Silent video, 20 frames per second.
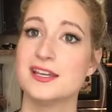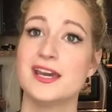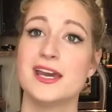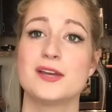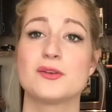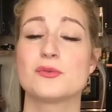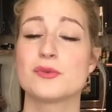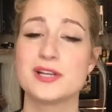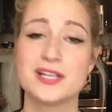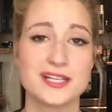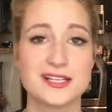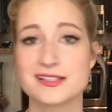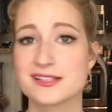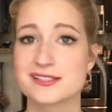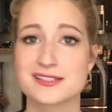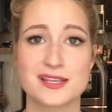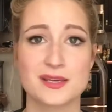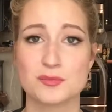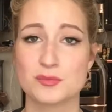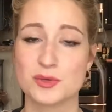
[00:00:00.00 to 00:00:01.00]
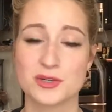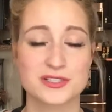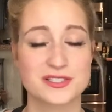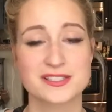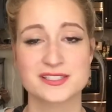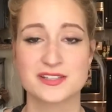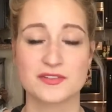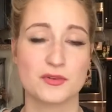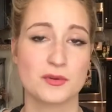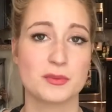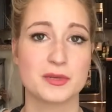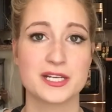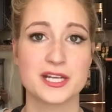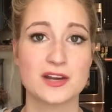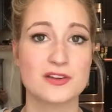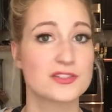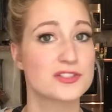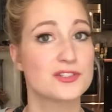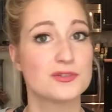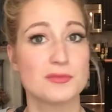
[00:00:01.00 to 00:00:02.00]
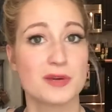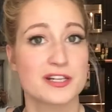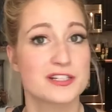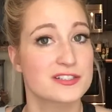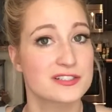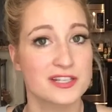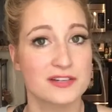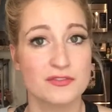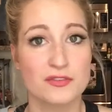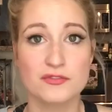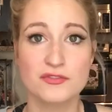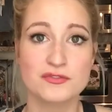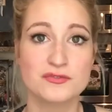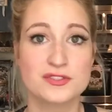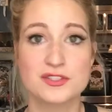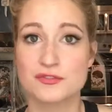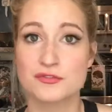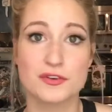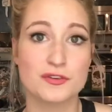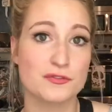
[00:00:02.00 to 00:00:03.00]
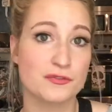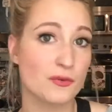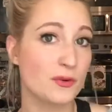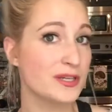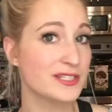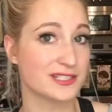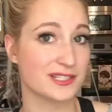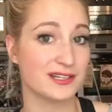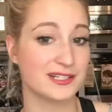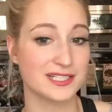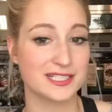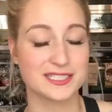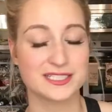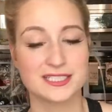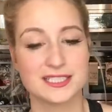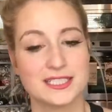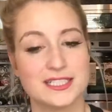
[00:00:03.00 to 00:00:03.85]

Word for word: and reading the same books as everybody else you might just have a different voice on it